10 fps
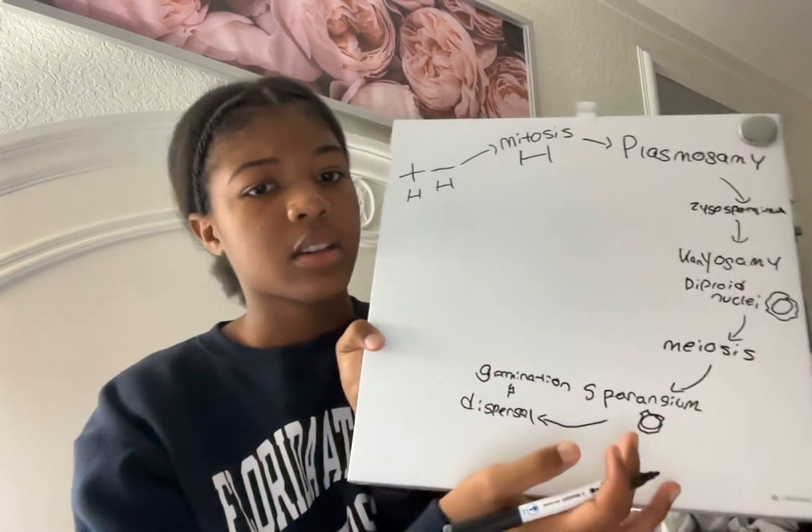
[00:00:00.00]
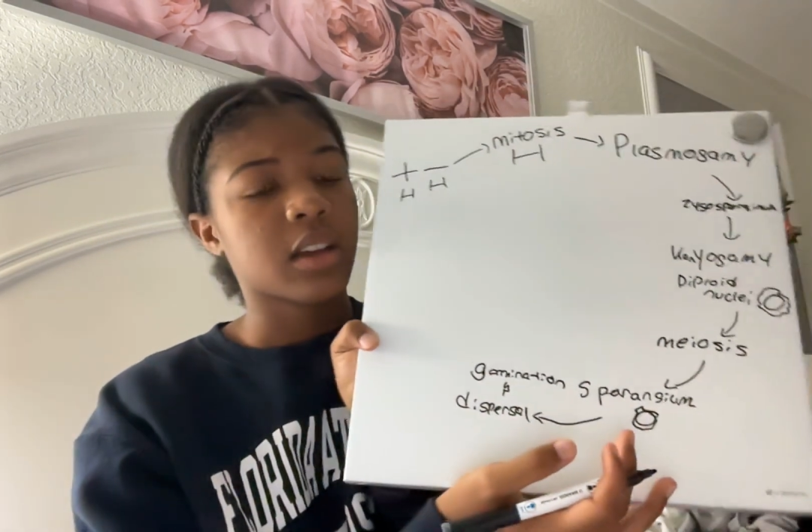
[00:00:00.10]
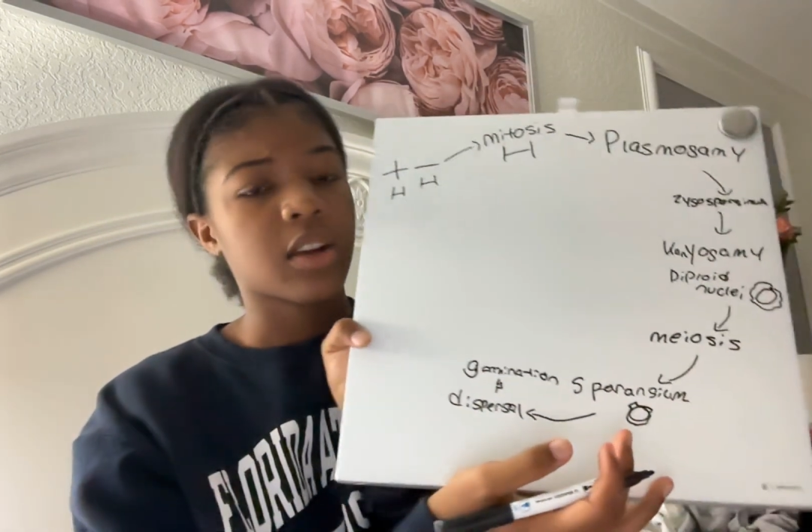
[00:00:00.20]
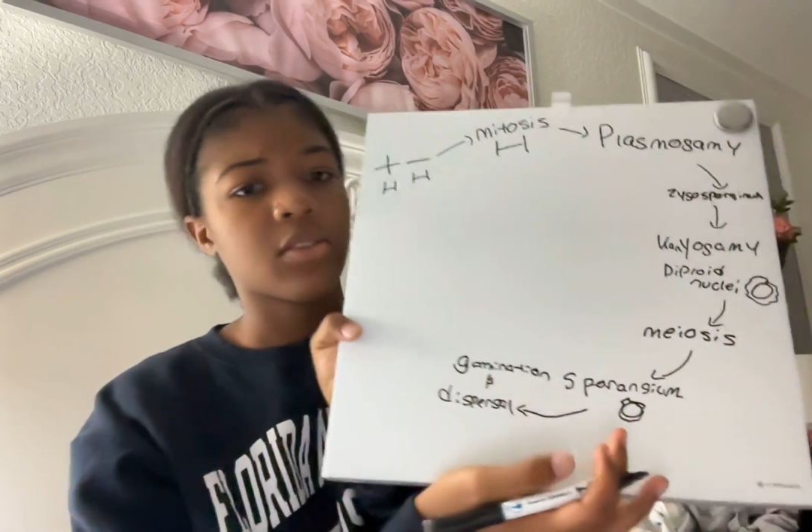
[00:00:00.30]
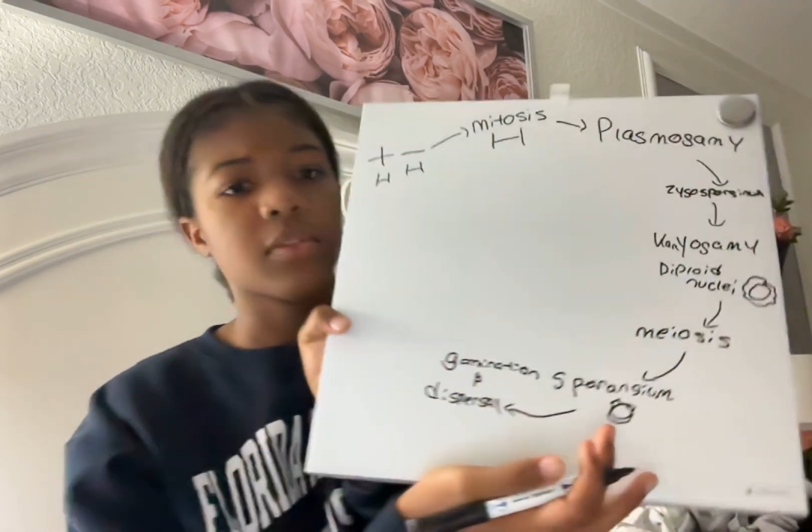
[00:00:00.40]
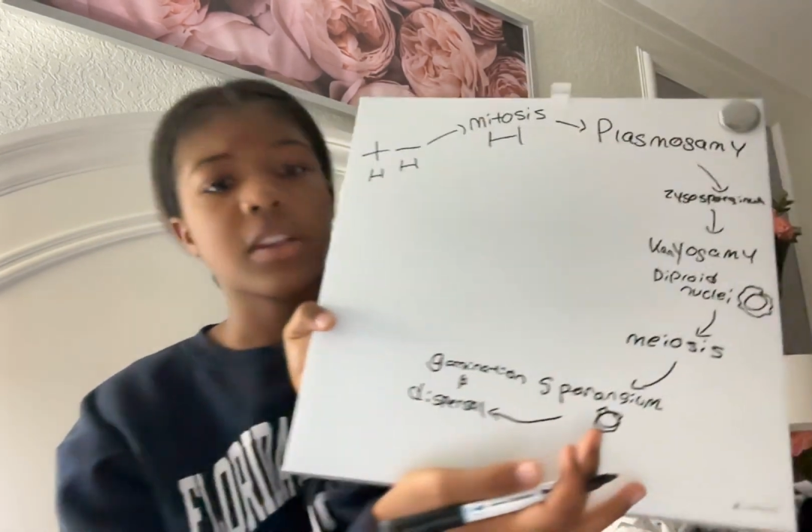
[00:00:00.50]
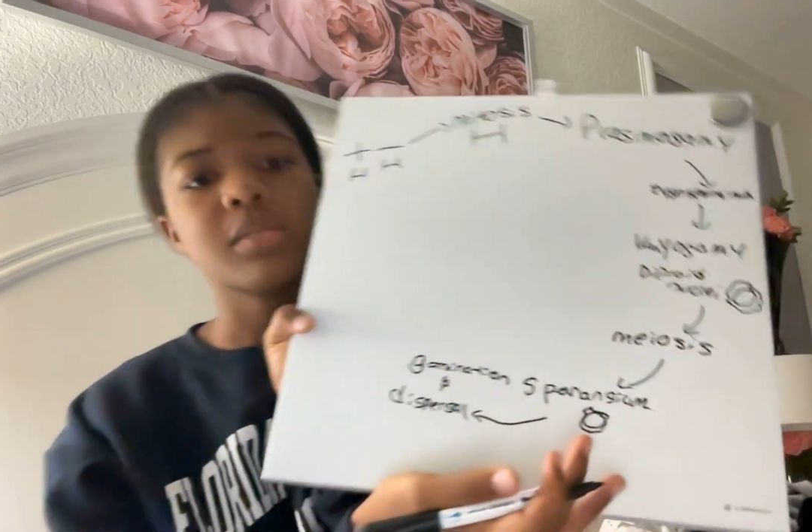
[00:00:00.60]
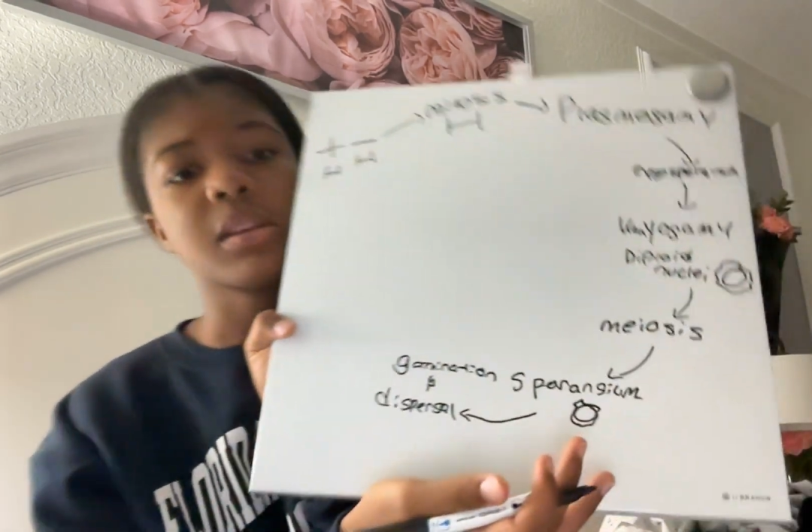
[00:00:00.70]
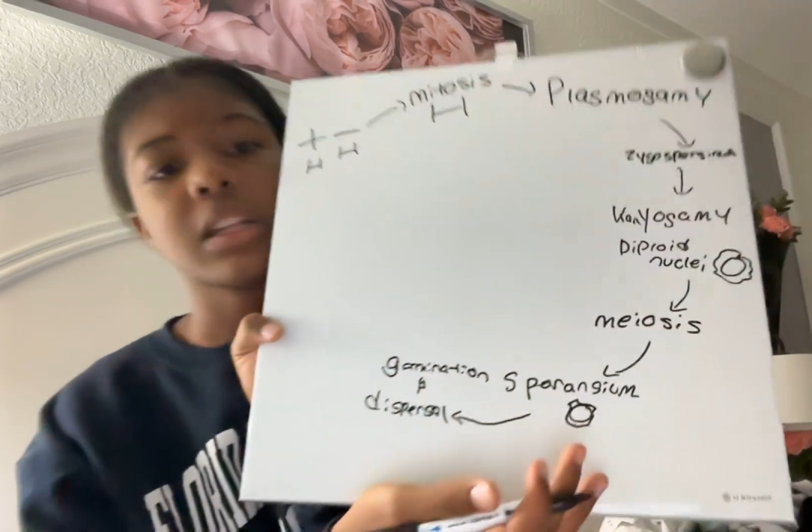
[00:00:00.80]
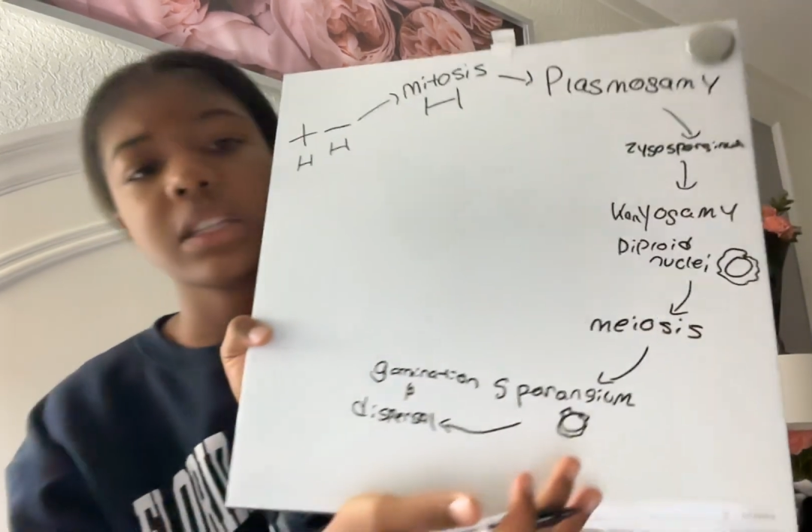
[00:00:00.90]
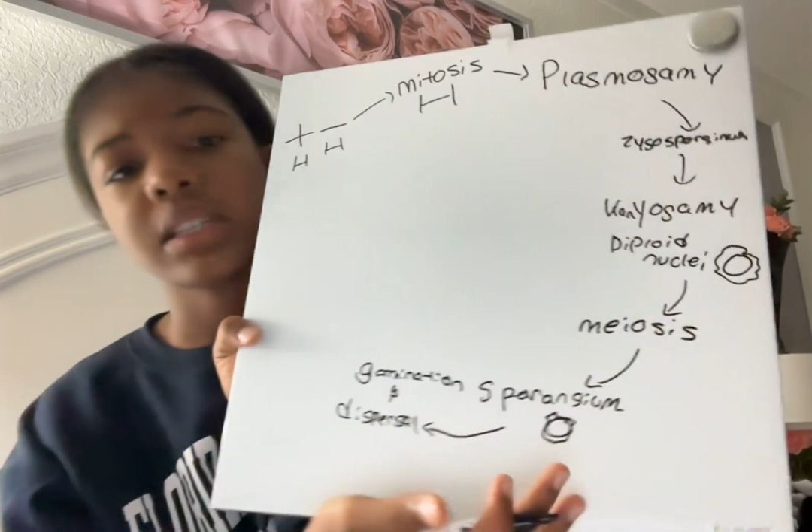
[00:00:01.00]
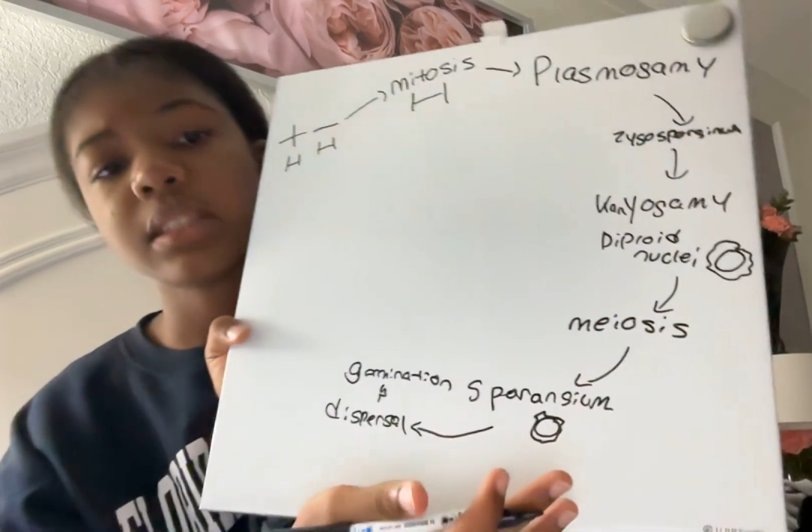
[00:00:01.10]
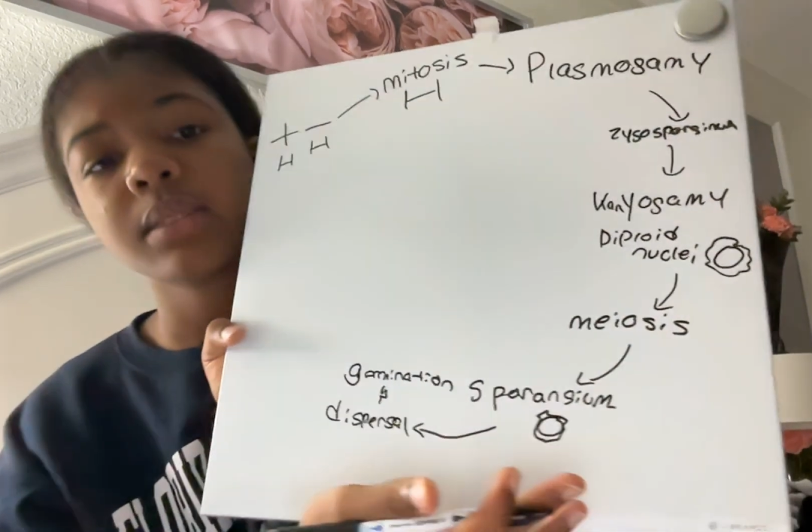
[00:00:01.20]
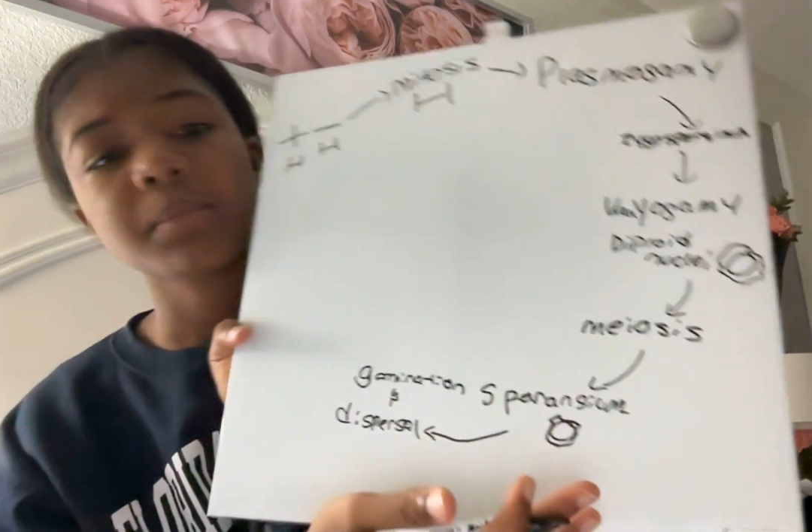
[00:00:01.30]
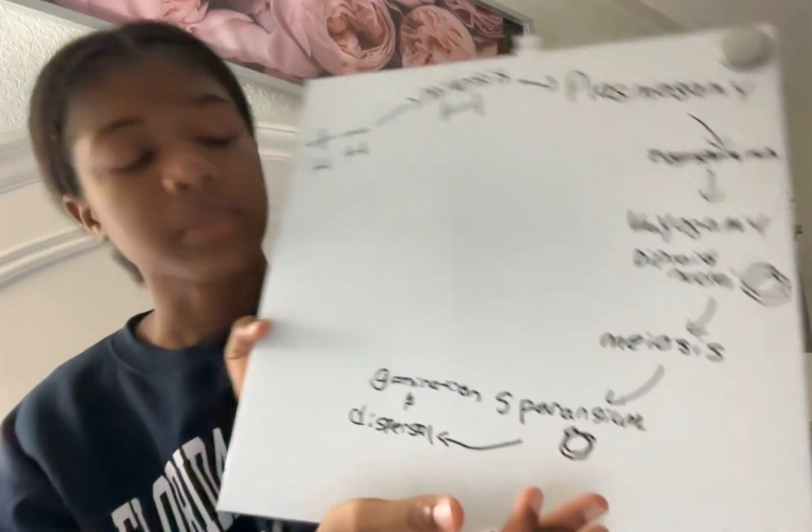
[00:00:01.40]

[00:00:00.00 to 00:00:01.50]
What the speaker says: I don't know if that's making sense.